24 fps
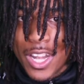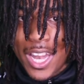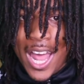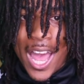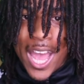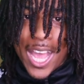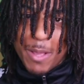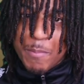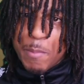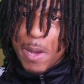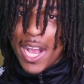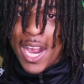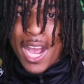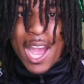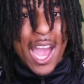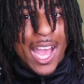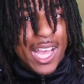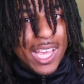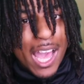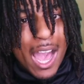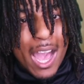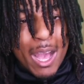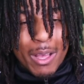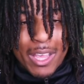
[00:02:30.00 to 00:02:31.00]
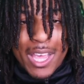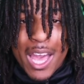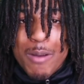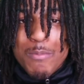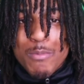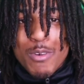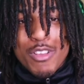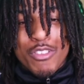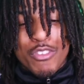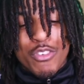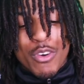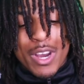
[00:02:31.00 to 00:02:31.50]
Like my guy, y'all y'all
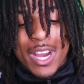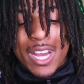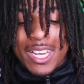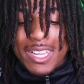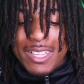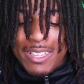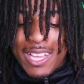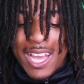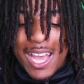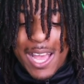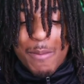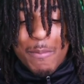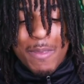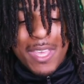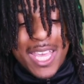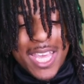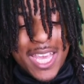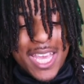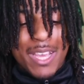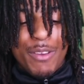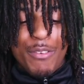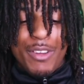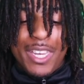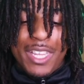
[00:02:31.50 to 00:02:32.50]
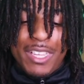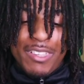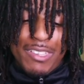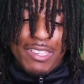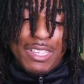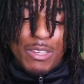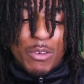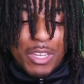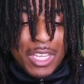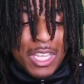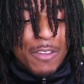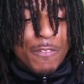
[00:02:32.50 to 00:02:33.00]
boys gonna have to tap me in with this
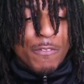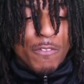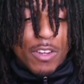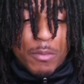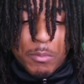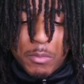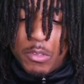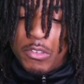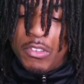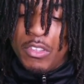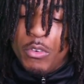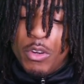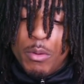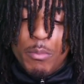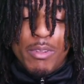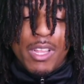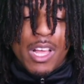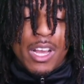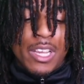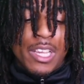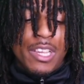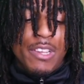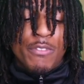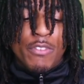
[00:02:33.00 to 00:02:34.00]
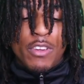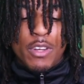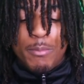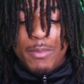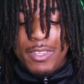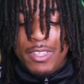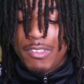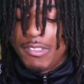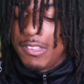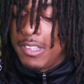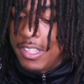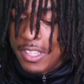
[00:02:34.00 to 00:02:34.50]
shit. Where he from and shit? What block he from
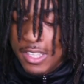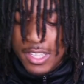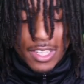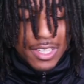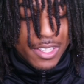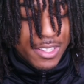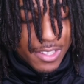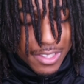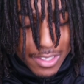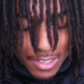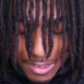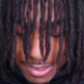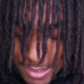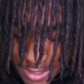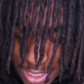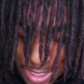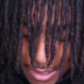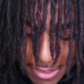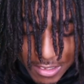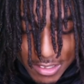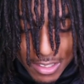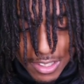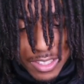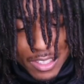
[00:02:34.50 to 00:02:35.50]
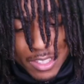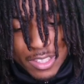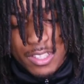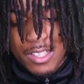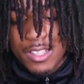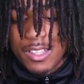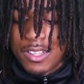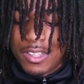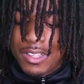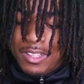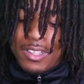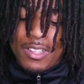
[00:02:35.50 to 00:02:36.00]
and shit? Tight shit.
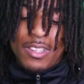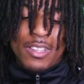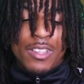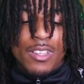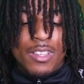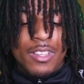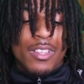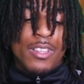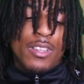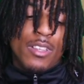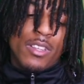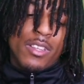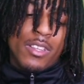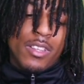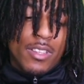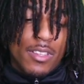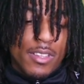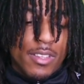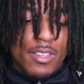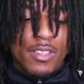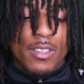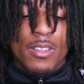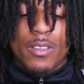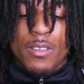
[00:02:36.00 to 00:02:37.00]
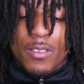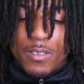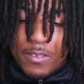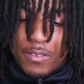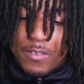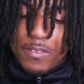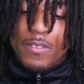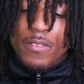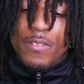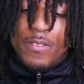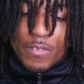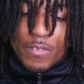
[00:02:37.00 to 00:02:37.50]
JM, I'm a ONEFOUR